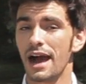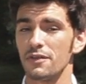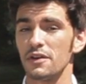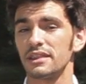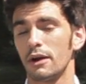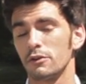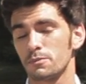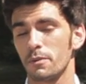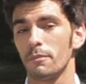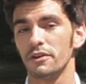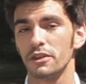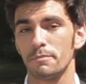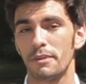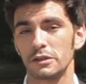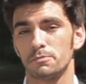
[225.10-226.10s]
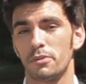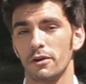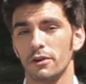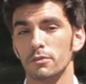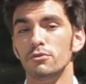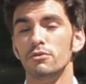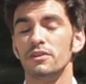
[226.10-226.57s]
I think that was probably the best
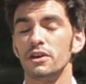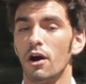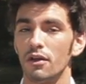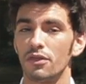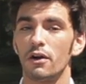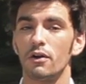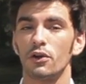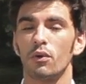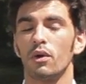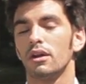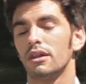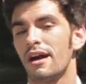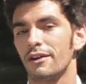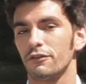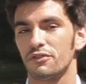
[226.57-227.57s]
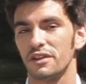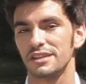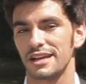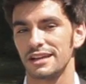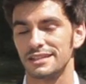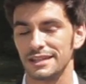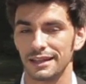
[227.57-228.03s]
part of the movie, although there were a lot of
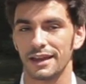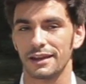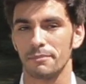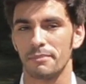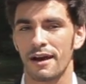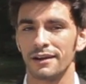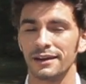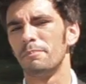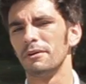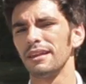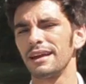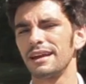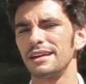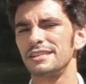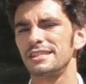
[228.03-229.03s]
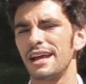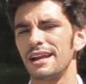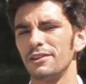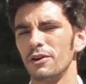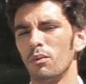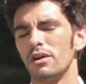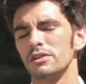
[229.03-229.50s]
things I did like about it. But like I
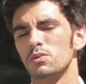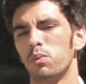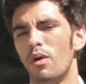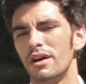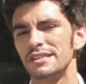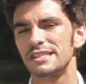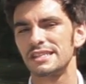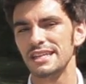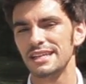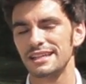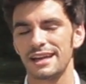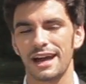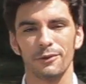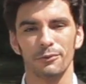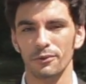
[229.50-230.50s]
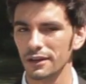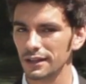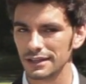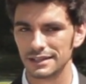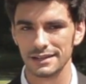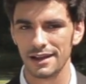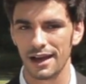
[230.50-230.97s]
said, there was one scene that I
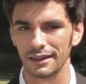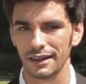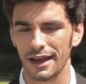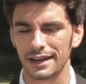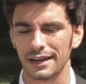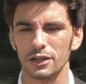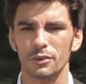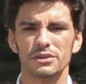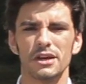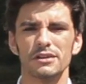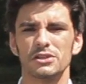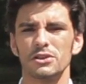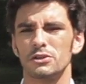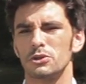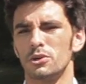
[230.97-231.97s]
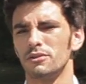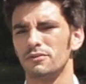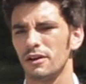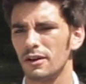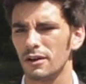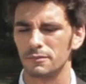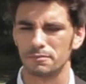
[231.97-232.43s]
really did not like, and there was also sort of
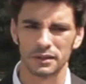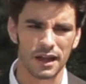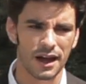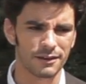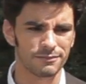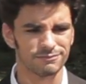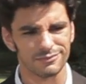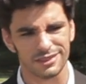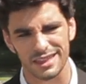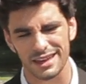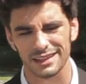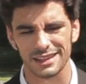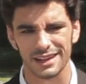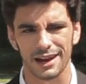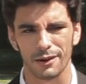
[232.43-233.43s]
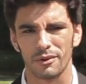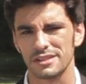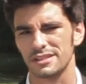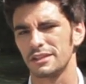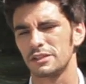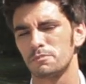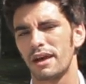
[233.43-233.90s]
a plot thing that I
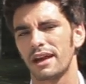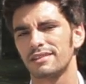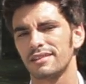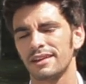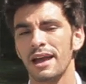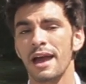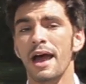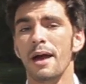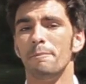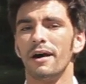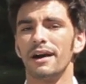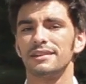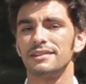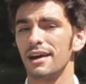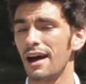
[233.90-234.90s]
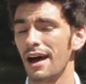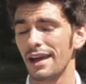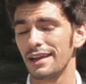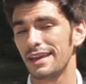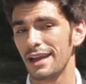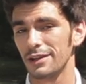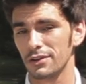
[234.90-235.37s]
wasn't expecting, but
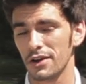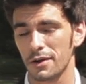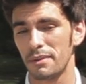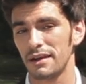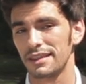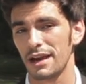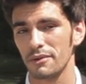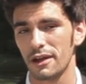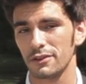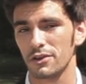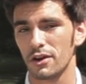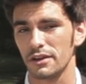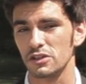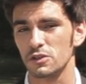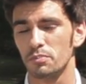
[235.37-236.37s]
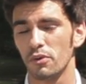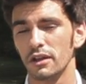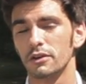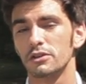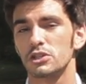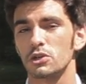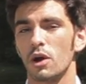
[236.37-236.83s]
I can't talk about that without talking
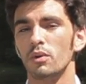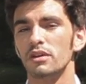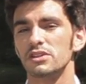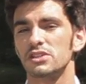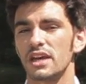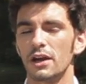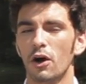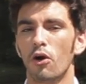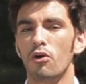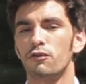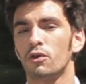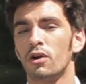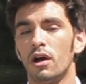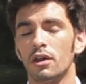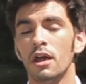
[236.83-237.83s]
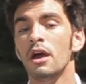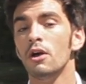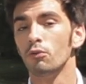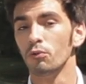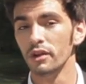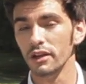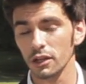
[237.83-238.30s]
spoilers, so I will say overall,
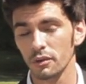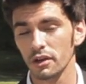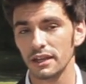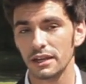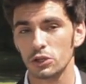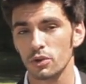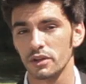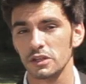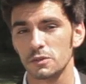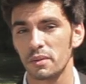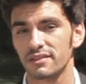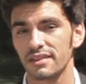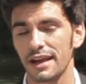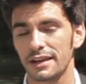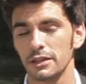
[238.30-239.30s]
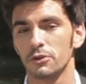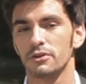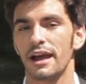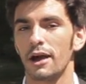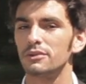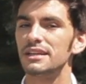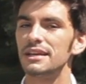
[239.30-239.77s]
really, really enjoyed The Spectacular
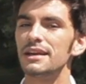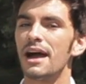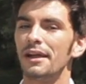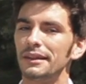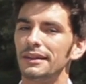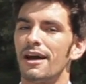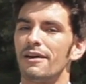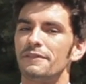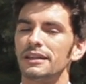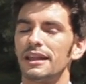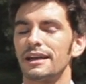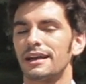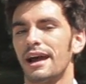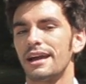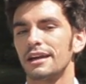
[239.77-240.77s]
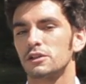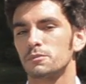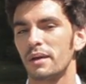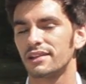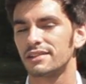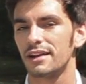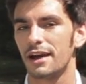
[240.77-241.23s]
Now. Did not love it like I
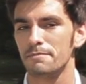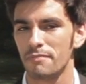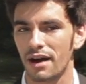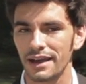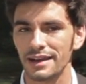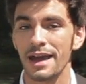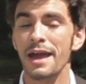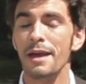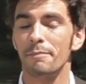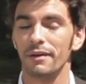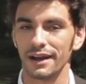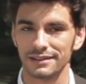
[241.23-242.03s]
expected I might, but I